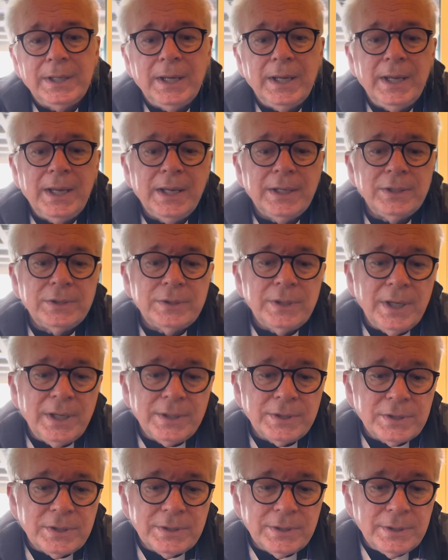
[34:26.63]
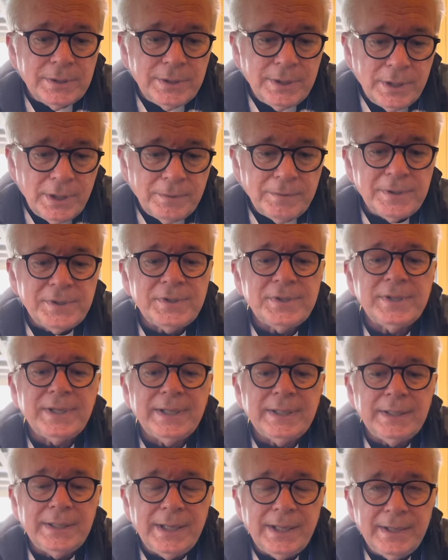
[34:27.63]
And to nourish
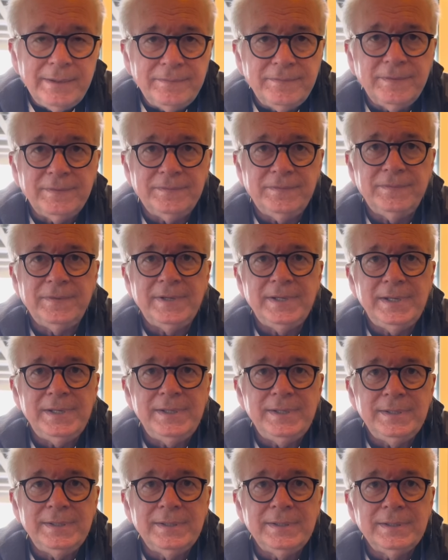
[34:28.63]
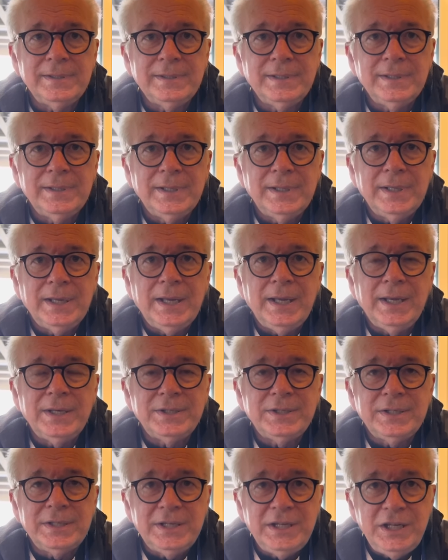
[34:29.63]
that life of faith
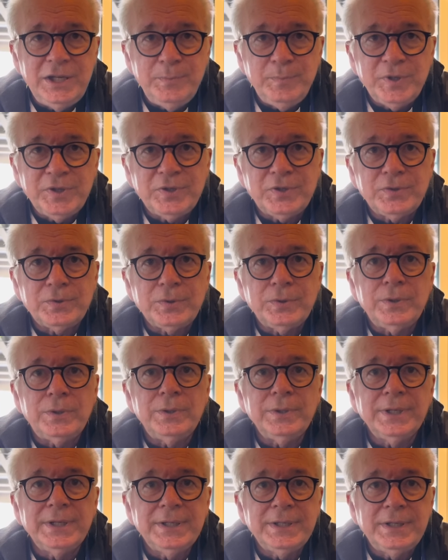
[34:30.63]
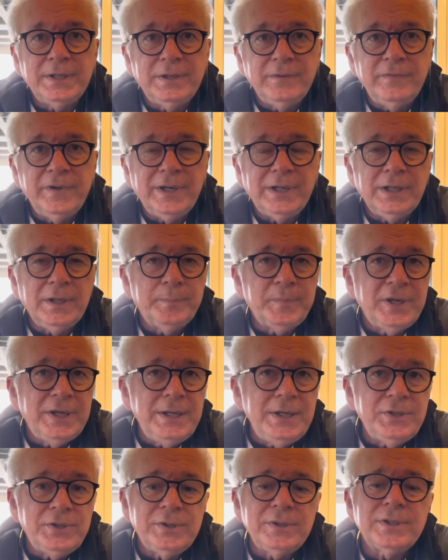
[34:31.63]
and to keep it strong and to develop.
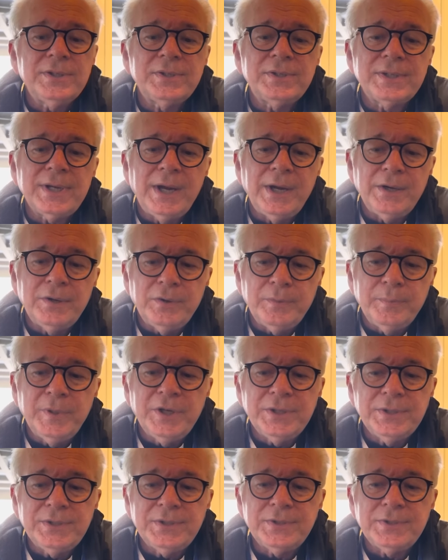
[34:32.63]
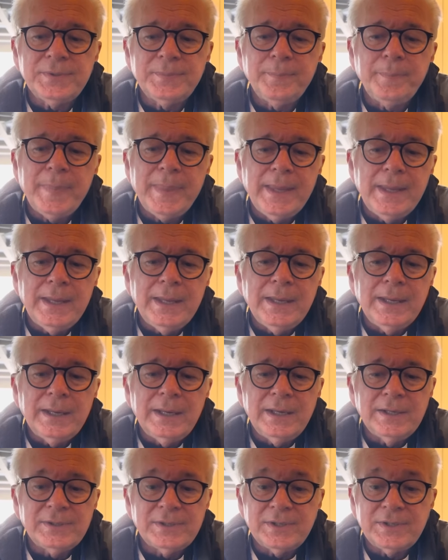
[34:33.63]
Each of the sacraments
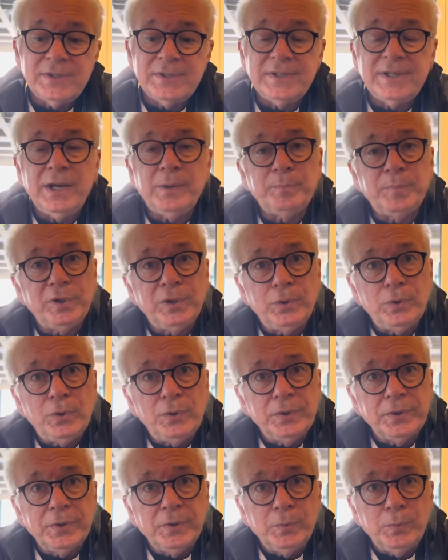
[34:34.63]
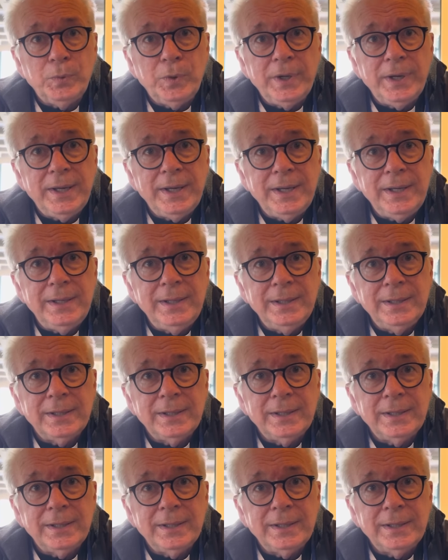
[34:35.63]
is a step along the way.